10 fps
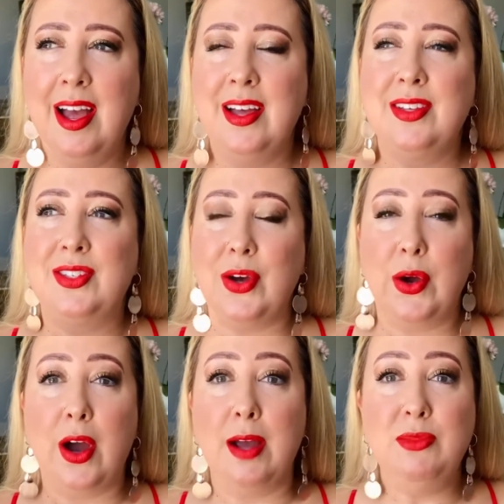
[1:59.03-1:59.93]
So
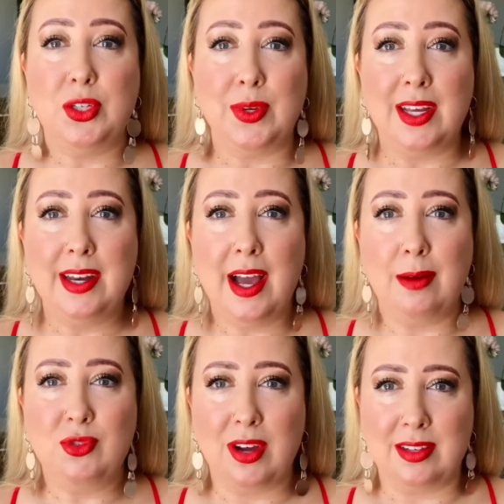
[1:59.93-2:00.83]
I'm doing it now. I'm
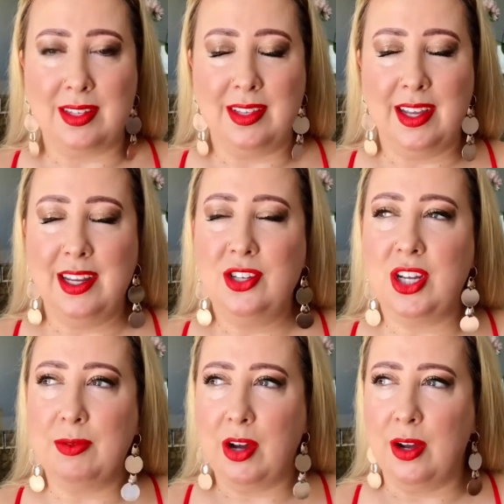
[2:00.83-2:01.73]
trusting the energy. I'm
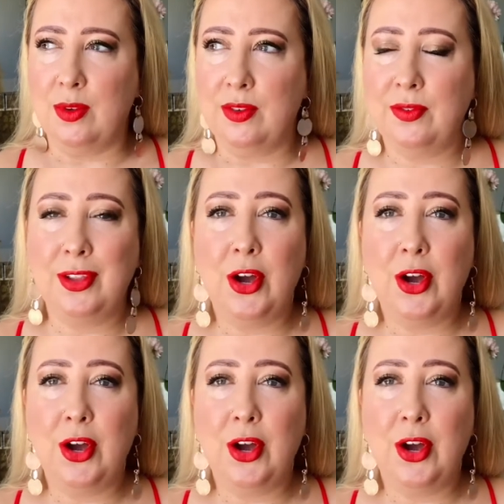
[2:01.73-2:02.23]
going with the flow.